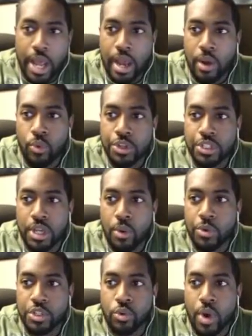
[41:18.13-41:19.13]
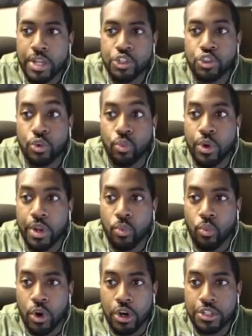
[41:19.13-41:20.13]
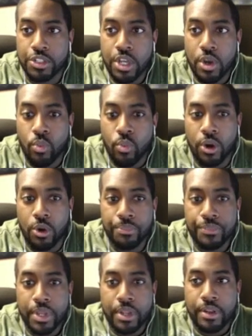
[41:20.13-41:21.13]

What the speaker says: I wasn't quite sure what it was. Well,